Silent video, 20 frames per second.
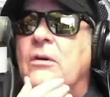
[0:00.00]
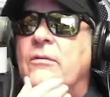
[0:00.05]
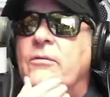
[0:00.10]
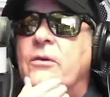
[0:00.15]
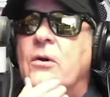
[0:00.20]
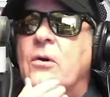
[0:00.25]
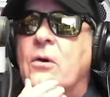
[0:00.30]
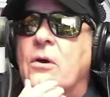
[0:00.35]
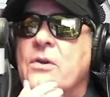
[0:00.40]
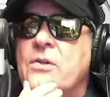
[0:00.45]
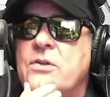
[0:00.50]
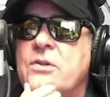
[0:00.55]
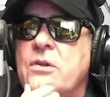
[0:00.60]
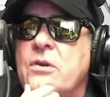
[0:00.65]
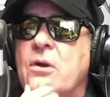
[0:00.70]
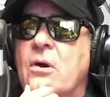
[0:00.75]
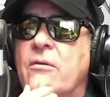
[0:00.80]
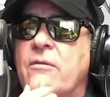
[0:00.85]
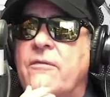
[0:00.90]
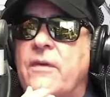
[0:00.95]
of course, you
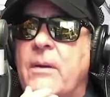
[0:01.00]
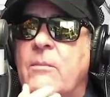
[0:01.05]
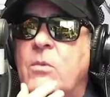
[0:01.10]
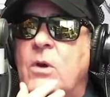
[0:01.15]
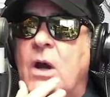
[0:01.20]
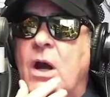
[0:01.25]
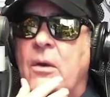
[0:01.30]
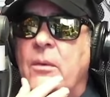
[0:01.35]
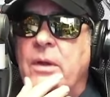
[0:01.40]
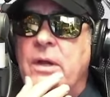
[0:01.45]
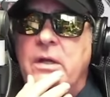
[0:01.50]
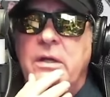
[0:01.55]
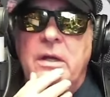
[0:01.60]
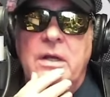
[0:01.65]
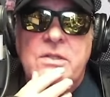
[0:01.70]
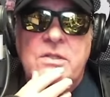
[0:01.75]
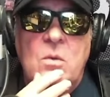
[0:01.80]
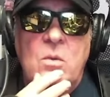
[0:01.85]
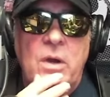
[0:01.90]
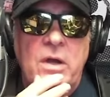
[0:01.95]
know, February, it
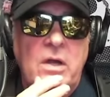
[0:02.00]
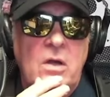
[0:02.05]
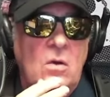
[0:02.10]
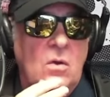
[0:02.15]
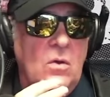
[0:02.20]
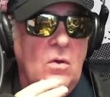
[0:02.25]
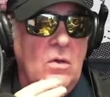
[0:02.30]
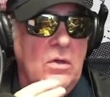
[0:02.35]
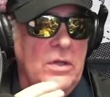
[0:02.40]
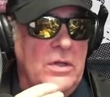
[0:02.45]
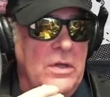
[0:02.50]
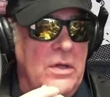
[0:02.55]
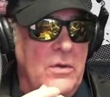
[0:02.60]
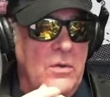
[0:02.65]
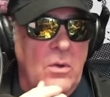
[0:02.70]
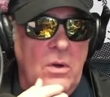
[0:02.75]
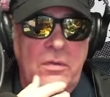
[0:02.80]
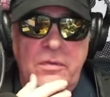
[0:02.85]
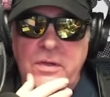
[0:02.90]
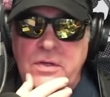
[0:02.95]
gets quite cold in the
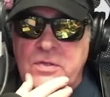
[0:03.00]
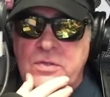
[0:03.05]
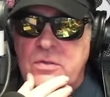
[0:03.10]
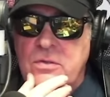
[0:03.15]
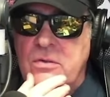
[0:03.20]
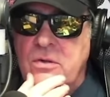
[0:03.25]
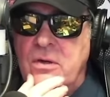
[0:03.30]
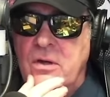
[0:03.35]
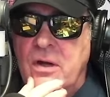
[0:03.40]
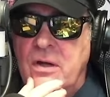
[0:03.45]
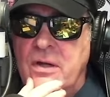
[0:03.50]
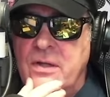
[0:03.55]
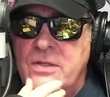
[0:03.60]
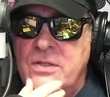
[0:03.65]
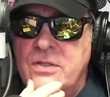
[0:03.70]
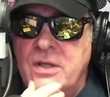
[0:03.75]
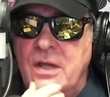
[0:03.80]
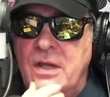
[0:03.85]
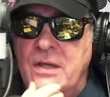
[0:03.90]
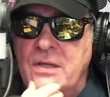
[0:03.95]
northeastern United
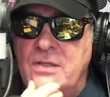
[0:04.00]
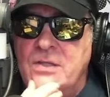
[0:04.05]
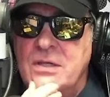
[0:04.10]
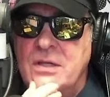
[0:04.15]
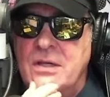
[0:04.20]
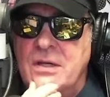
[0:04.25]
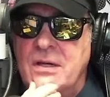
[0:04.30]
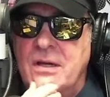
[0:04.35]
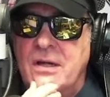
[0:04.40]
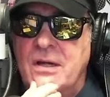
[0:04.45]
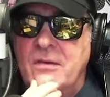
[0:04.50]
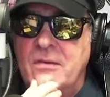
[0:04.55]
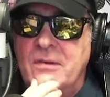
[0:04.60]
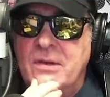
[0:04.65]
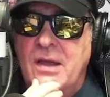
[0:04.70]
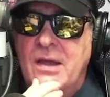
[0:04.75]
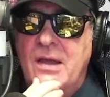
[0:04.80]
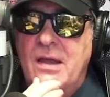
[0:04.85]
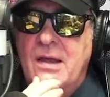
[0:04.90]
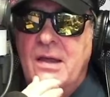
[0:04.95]
States. And
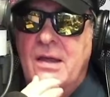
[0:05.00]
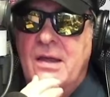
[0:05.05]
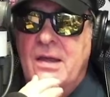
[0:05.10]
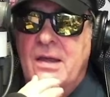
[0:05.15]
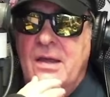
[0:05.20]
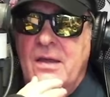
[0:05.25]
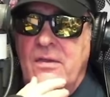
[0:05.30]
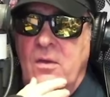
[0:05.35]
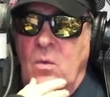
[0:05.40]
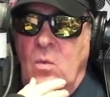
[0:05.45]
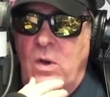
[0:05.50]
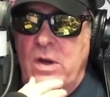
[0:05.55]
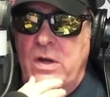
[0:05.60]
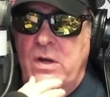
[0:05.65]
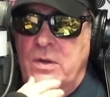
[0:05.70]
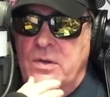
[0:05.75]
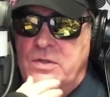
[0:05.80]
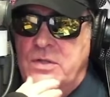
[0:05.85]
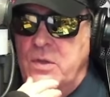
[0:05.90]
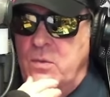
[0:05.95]
the
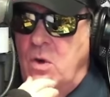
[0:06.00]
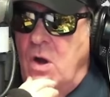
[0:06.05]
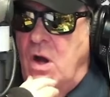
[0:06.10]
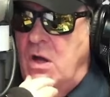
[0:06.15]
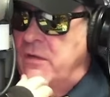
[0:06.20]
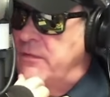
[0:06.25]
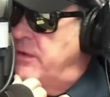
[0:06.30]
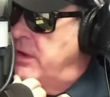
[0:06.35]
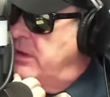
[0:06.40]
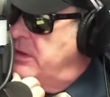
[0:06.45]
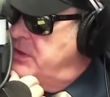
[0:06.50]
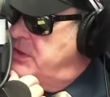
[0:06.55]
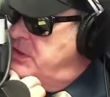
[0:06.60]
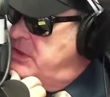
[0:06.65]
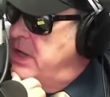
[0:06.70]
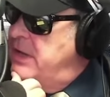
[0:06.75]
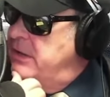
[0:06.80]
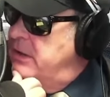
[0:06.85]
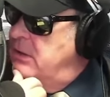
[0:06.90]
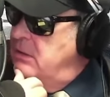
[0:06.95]
windows at Rockefeller
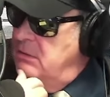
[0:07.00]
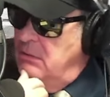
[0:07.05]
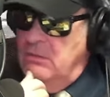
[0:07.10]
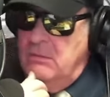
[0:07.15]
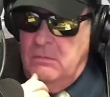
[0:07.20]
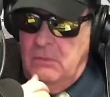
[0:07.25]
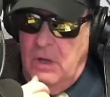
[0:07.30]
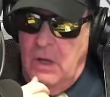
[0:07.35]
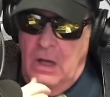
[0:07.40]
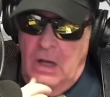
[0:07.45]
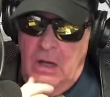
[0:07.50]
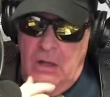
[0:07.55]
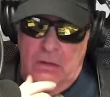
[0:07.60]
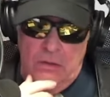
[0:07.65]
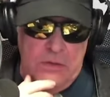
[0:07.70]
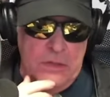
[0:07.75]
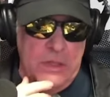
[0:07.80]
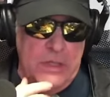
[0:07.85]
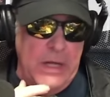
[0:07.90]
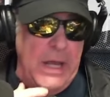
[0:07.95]
Center
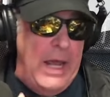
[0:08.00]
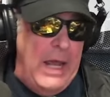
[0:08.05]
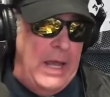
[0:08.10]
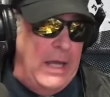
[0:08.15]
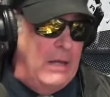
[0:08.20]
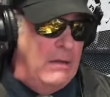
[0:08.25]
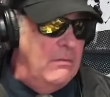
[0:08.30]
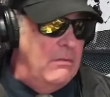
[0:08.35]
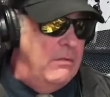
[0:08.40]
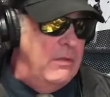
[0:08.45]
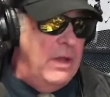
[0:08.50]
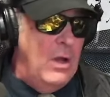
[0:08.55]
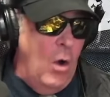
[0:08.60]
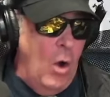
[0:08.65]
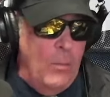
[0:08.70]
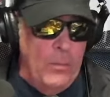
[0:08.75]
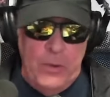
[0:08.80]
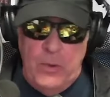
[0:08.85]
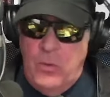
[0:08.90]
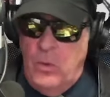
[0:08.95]
today, they
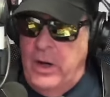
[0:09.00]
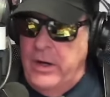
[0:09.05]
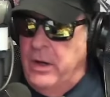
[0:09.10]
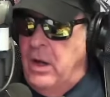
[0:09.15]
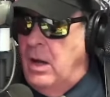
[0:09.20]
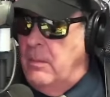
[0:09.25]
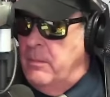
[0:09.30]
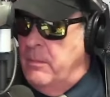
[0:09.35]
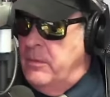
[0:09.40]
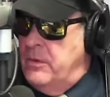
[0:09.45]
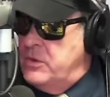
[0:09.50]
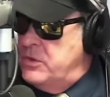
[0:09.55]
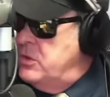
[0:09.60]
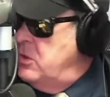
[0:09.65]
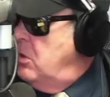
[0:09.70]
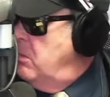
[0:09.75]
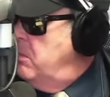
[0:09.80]
open right up. There's no